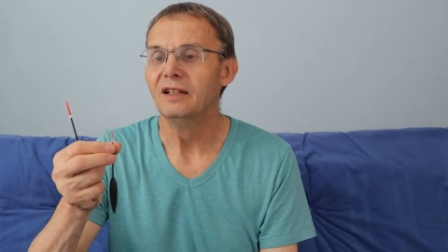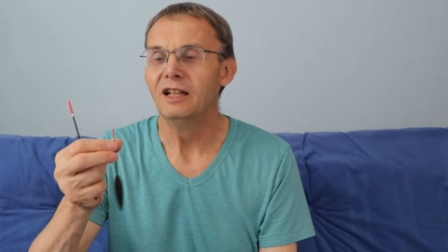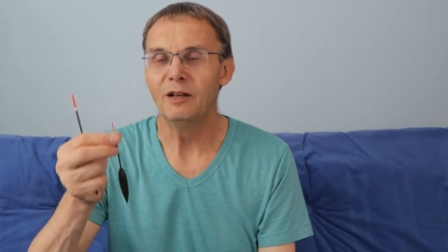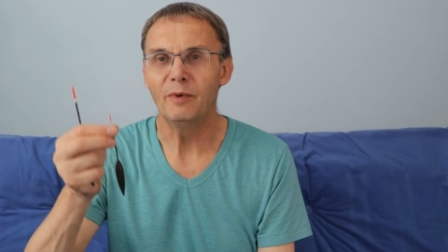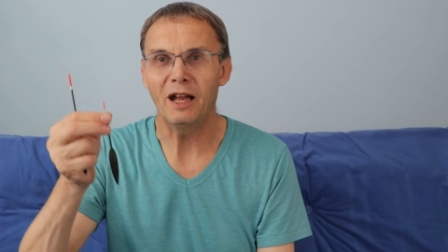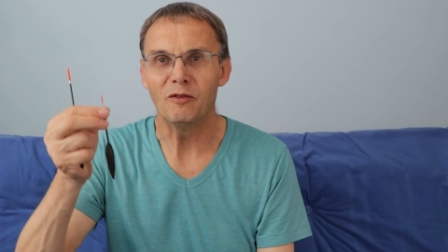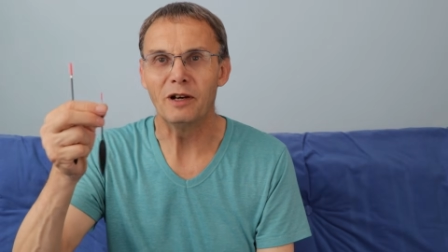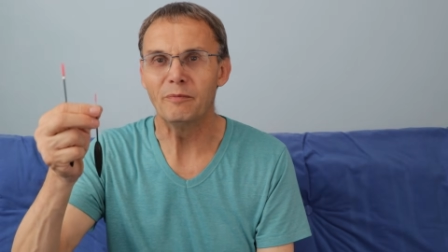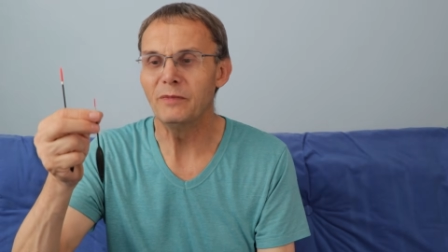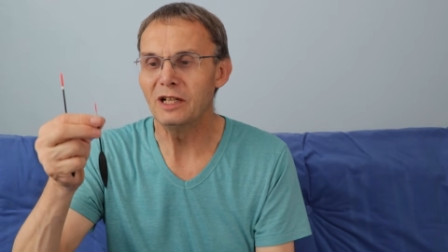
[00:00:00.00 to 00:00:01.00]
about
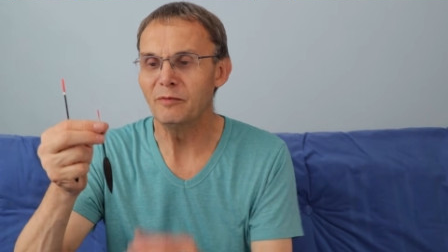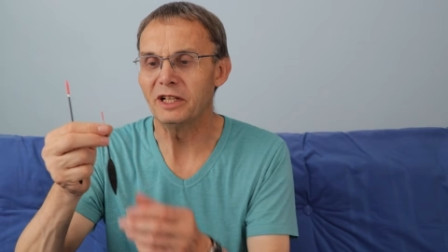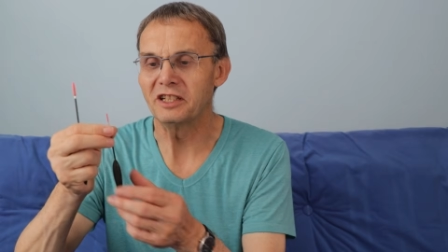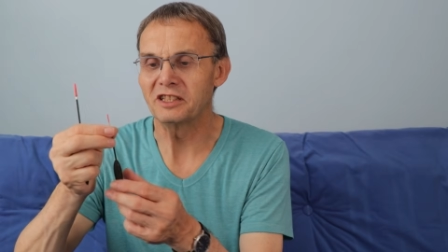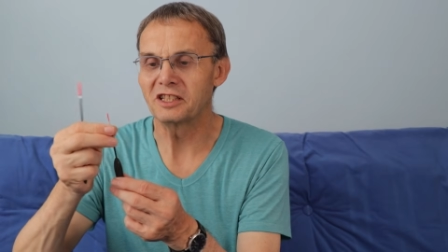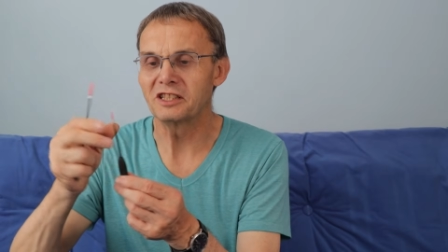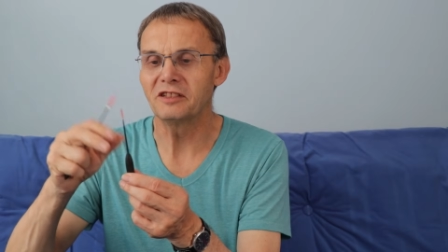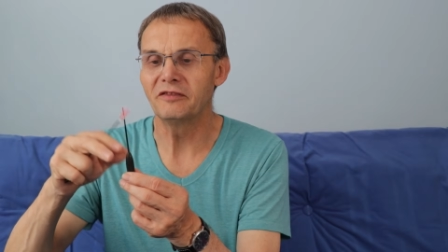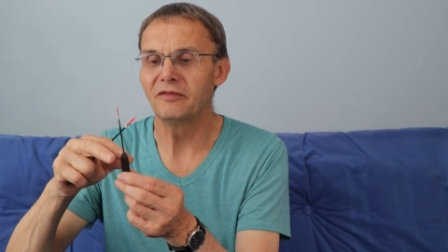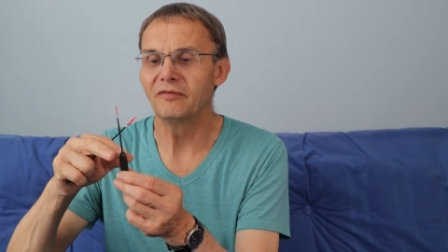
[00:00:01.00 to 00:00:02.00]
1mm because
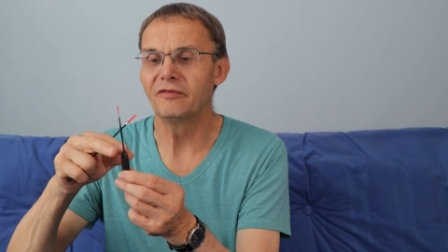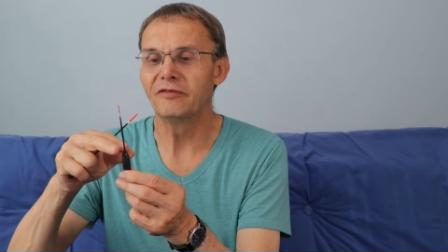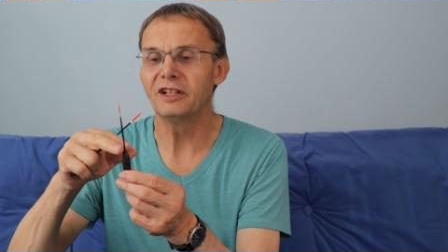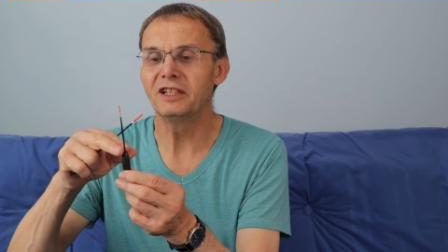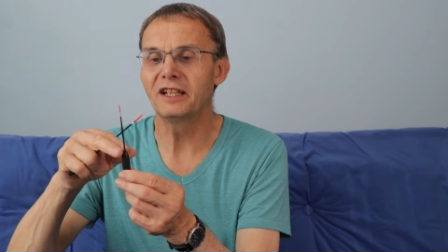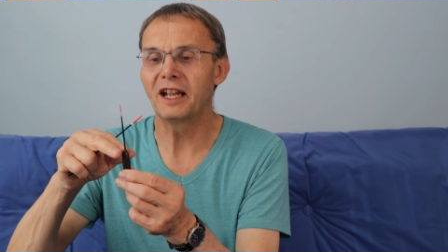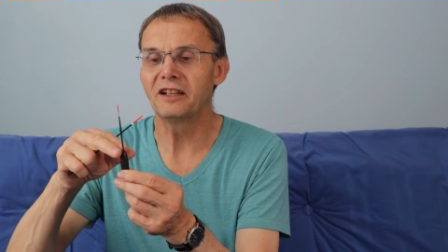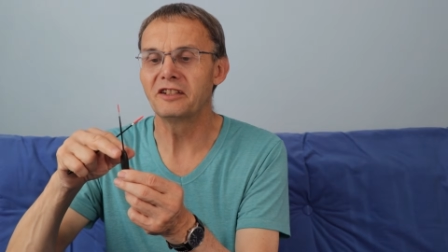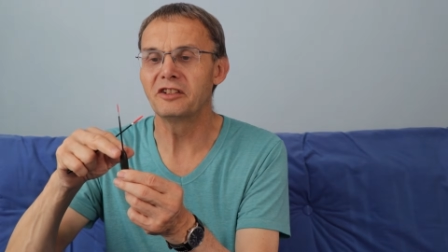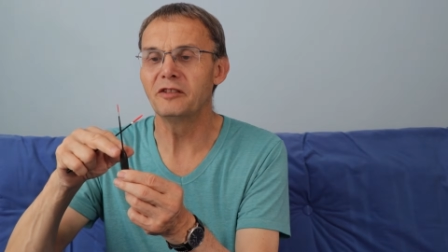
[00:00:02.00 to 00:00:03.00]
I've fined down
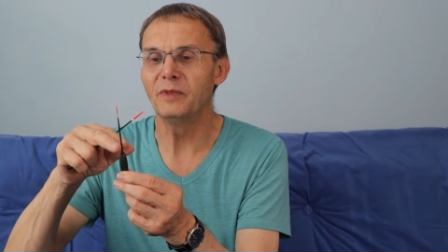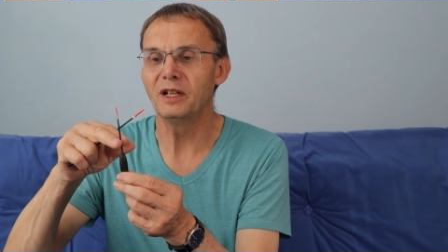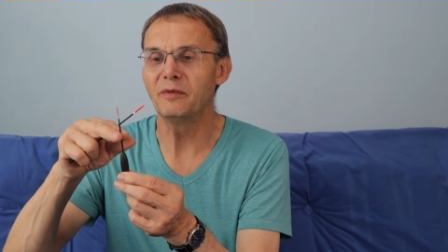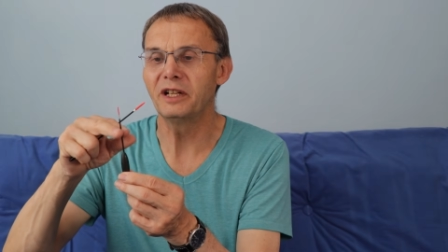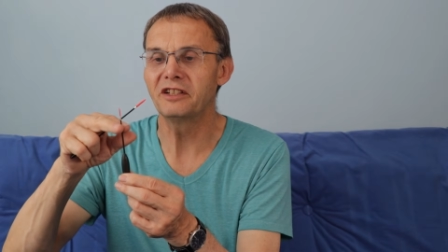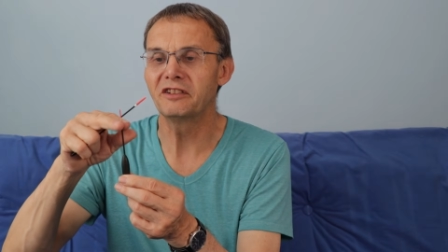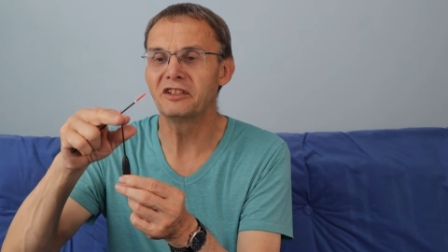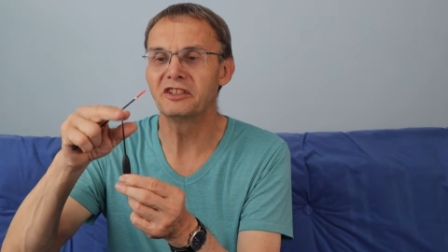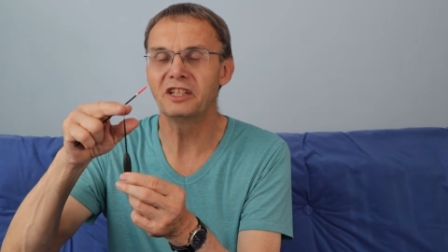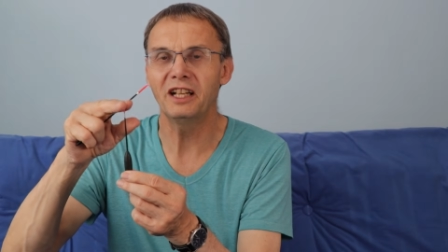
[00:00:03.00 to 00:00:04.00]
a 2mm and
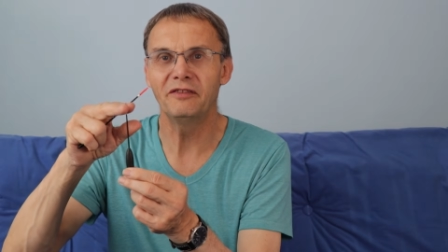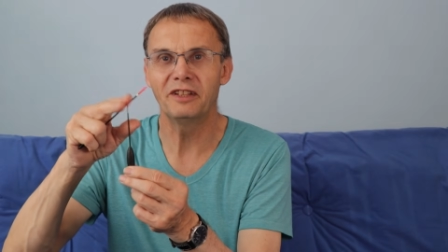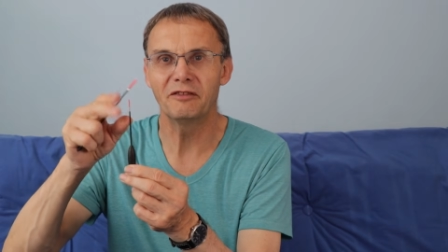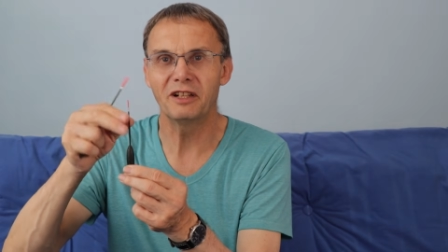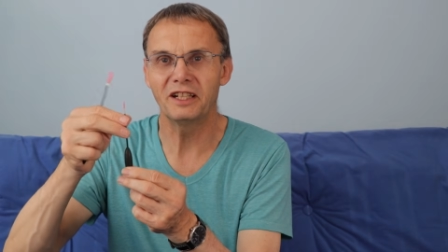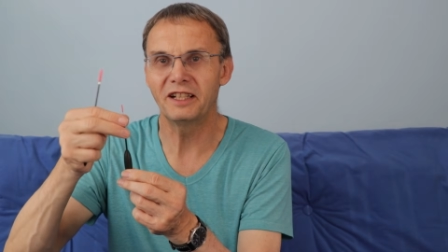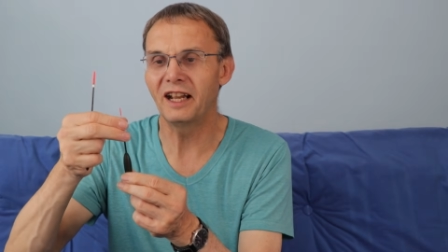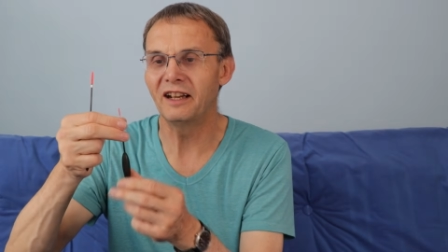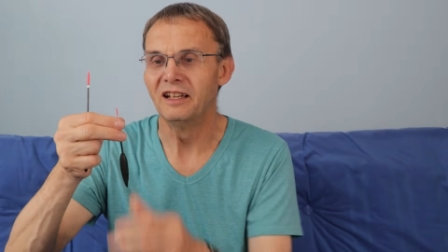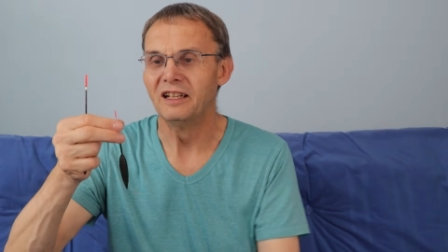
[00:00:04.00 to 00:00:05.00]
shaved it right down.